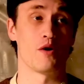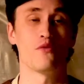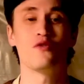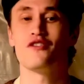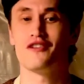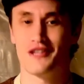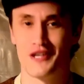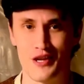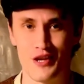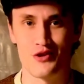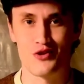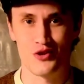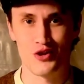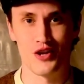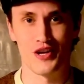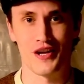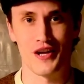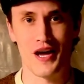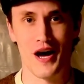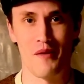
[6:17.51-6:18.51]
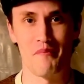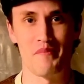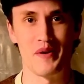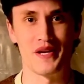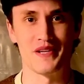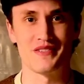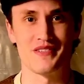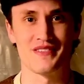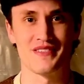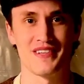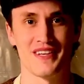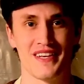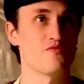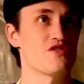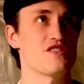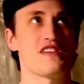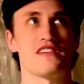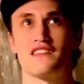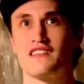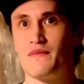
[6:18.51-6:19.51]
really this should encompass
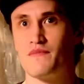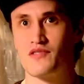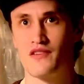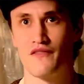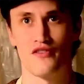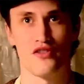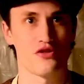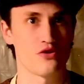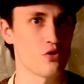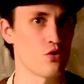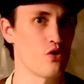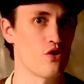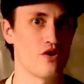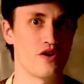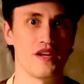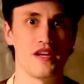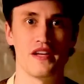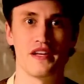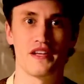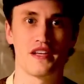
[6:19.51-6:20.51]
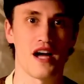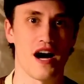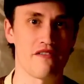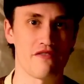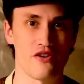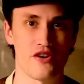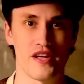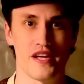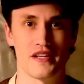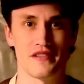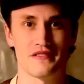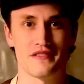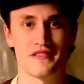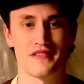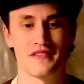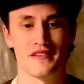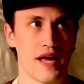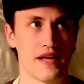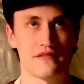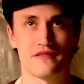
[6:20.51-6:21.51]
systems of authority,
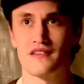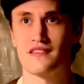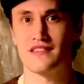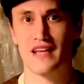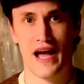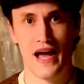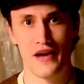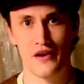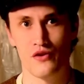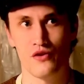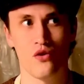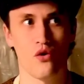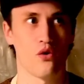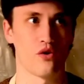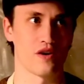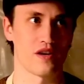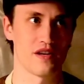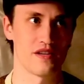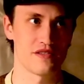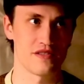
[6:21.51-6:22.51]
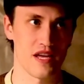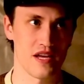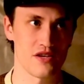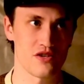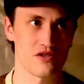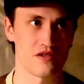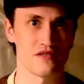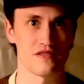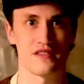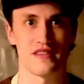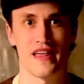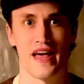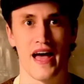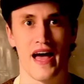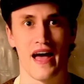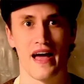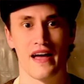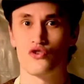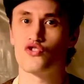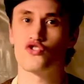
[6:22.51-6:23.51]
governance, and societal organizations
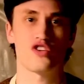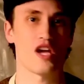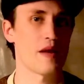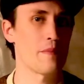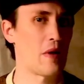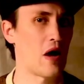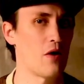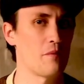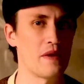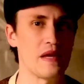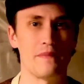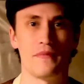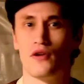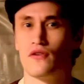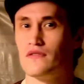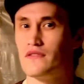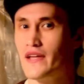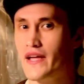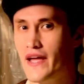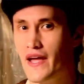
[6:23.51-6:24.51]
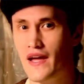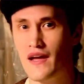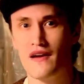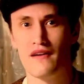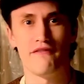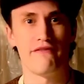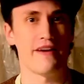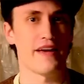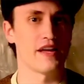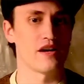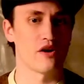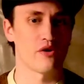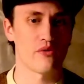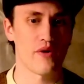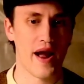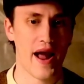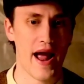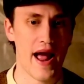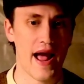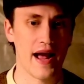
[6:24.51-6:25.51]
that shape how people live,
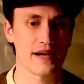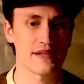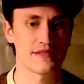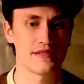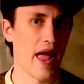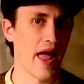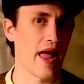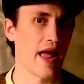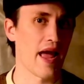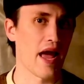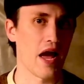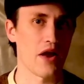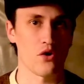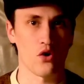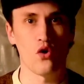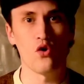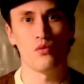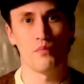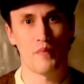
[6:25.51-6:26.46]
interact, and hold